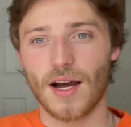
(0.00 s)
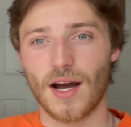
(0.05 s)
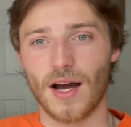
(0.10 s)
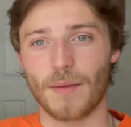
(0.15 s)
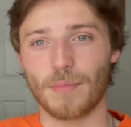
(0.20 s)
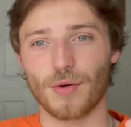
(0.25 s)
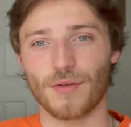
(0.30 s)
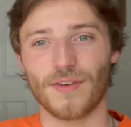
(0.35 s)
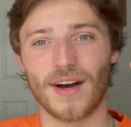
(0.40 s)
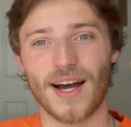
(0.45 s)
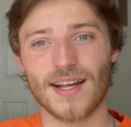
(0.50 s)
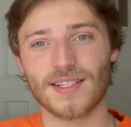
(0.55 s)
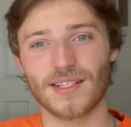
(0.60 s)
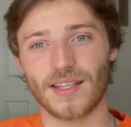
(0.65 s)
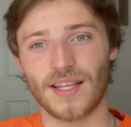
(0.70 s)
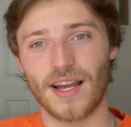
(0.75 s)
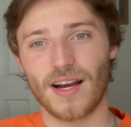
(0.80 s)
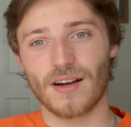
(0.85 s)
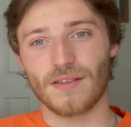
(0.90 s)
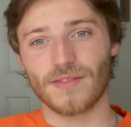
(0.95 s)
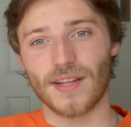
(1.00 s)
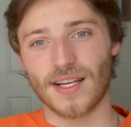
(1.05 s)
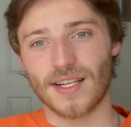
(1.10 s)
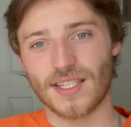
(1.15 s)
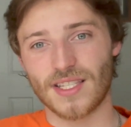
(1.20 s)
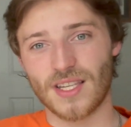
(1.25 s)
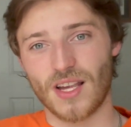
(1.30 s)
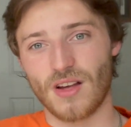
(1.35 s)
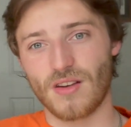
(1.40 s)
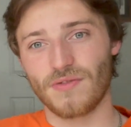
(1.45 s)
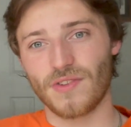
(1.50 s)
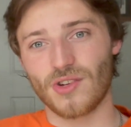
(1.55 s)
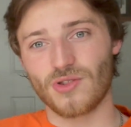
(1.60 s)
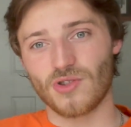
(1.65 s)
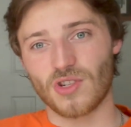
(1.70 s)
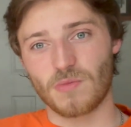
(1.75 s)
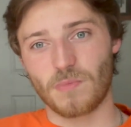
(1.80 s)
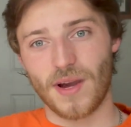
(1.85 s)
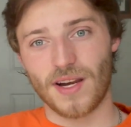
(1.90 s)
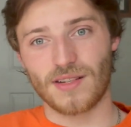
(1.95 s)
provides a layer of like
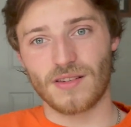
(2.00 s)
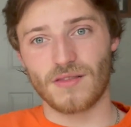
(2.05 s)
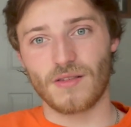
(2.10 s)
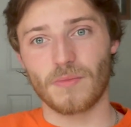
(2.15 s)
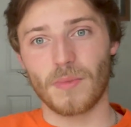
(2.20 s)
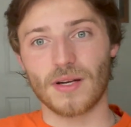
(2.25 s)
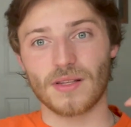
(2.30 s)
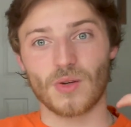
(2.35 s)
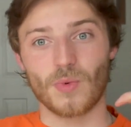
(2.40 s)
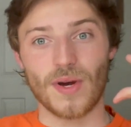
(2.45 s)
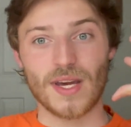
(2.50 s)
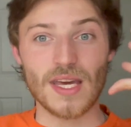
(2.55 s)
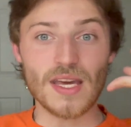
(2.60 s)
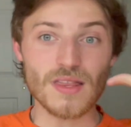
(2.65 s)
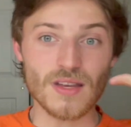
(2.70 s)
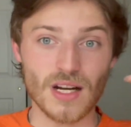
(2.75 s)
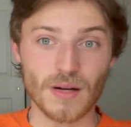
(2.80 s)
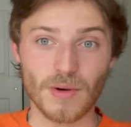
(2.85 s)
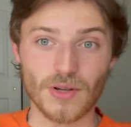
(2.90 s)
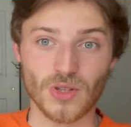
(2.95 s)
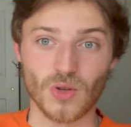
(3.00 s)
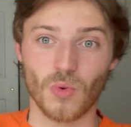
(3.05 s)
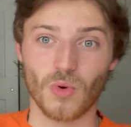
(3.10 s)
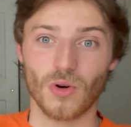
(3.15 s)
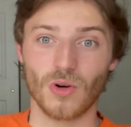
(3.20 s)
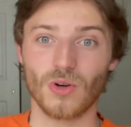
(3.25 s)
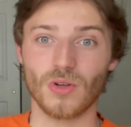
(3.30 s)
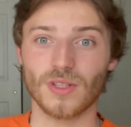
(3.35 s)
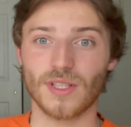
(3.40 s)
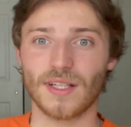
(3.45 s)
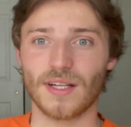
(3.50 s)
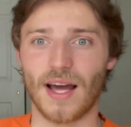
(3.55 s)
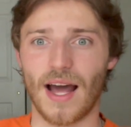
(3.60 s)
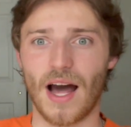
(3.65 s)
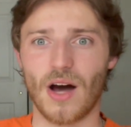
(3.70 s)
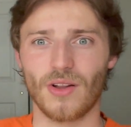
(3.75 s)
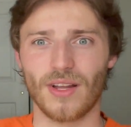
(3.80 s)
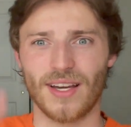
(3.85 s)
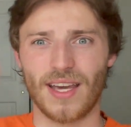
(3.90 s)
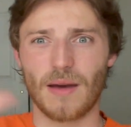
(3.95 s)
self-introspective about the way he thought about the world, and
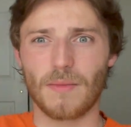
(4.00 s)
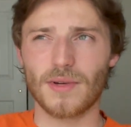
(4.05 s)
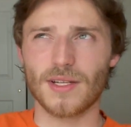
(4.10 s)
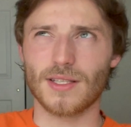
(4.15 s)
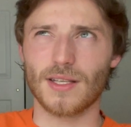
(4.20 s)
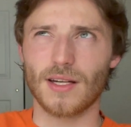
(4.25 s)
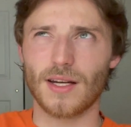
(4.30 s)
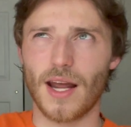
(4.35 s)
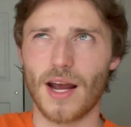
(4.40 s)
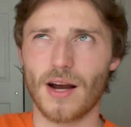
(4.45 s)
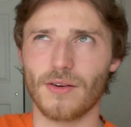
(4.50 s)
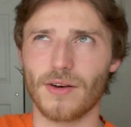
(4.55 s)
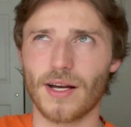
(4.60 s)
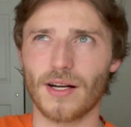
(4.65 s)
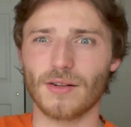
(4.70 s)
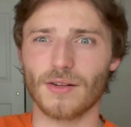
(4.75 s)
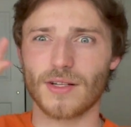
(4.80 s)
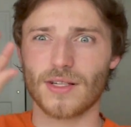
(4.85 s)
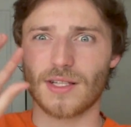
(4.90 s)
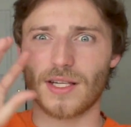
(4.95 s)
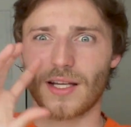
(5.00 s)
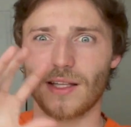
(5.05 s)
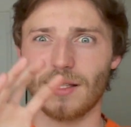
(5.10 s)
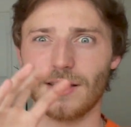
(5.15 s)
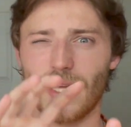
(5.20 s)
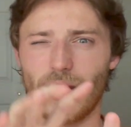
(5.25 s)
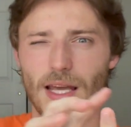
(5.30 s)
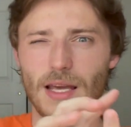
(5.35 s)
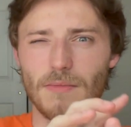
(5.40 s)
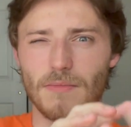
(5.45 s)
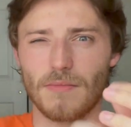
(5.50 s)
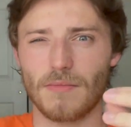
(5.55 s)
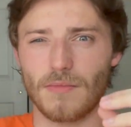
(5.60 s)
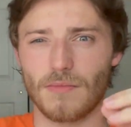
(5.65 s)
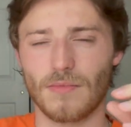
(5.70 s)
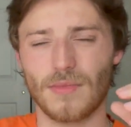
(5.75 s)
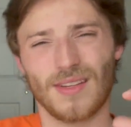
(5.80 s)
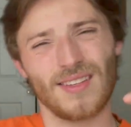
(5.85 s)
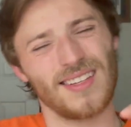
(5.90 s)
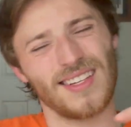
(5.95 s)
how like him as the narrator is telling
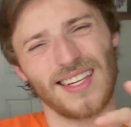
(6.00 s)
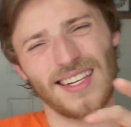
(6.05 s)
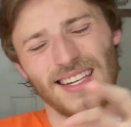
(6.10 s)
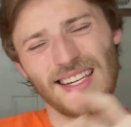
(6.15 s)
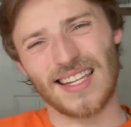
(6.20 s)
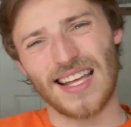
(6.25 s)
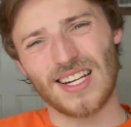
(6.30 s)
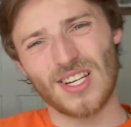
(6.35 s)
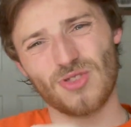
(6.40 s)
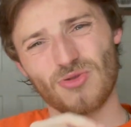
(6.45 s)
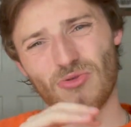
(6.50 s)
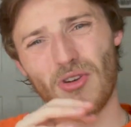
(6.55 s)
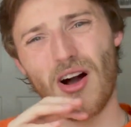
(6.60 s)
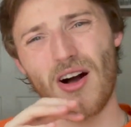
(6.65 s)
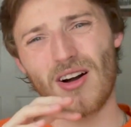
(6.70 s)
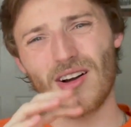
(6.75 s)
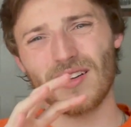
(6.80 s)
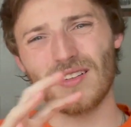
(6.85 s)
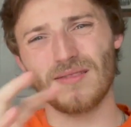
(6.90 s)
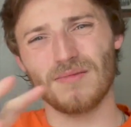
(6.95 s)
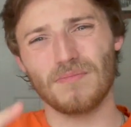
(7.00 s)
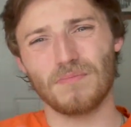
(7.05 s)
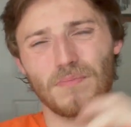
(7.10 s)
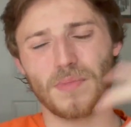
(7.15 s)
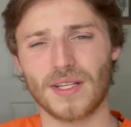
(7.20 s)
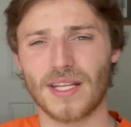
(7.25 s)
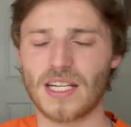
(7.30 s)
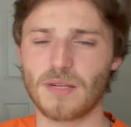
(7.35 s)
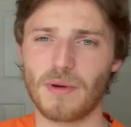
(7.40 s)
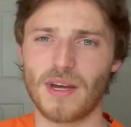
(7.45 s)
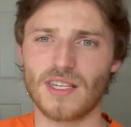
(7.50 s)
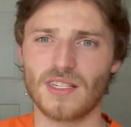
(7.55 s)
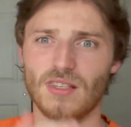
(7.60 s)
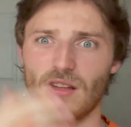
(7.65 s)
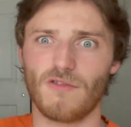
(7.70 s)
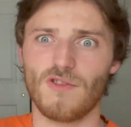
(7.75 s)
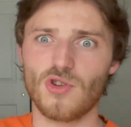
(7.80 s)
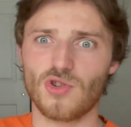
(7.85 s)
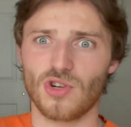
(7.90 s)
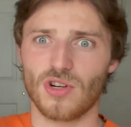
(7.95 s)
him that he's wrong, but takes place in
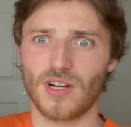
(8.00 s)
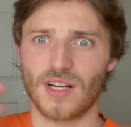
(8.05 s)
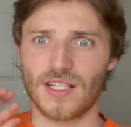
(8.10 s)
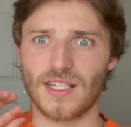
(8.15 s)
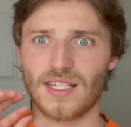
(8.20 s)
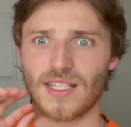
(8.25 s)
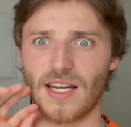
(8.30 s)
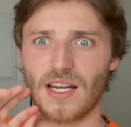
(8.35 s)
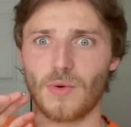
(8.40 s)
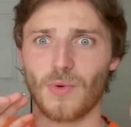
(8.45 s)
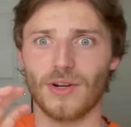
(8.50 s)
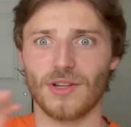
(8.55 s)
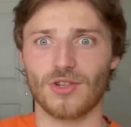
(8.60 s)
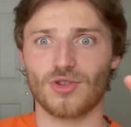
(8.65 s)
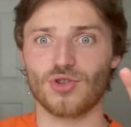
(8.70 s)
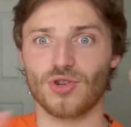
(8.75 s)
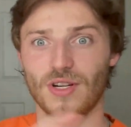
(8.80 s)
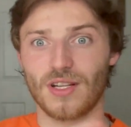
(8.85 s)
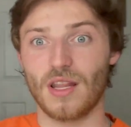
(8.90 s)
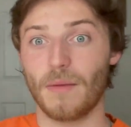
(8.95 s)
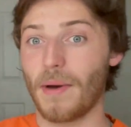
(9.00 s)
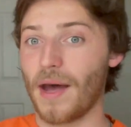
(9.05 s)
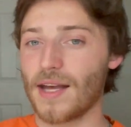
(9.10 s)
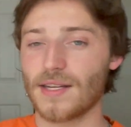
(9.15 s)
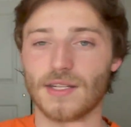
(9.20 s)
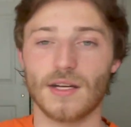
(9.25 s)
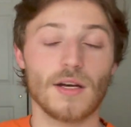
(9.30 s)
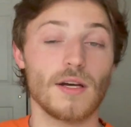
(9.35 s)
the future because he said he'd went on this journey in the past.